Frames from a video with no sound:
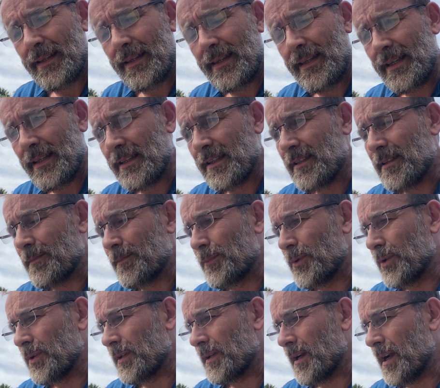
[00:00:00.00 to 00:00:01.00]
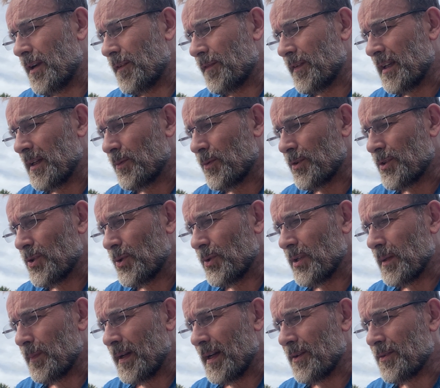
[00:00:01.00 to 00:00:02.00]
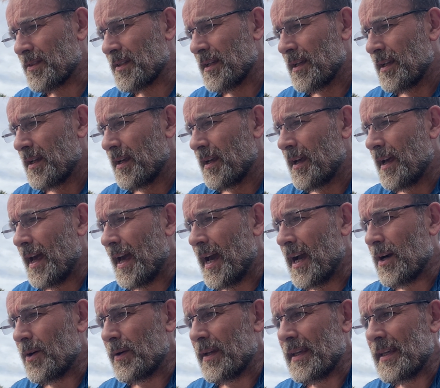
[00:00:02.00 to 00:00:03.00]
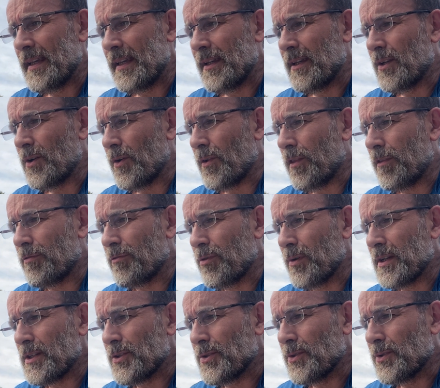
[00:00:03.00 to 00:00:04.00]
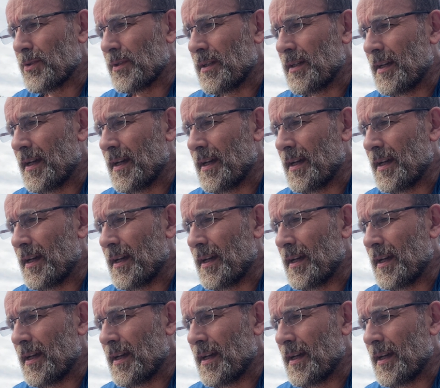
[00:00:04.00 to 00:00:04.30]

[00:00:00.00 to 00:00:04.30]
this book hopefully will talk about how he got through it all,